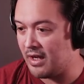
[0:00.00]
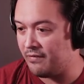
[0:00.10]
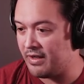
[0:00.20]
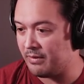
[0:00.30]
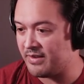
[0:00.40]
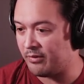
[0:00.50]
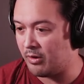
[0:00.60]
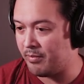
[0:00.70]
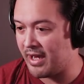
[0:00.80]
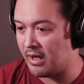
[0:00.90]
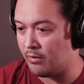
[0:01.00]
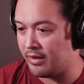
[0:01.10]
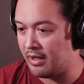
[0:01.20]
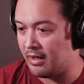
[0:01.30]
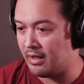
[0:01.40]
IV reservoir bag
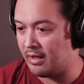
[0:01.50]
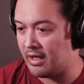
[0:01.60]
with uh,